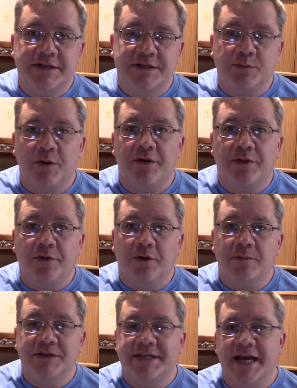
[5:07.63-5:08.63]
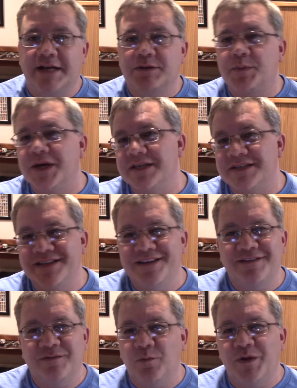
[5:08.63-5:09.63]
smart thermostats, because
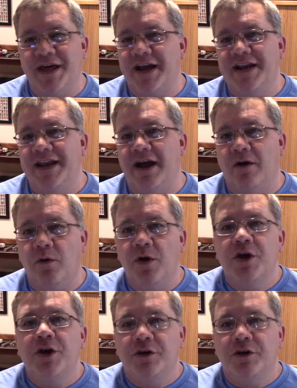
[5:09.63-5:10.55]
without a doubt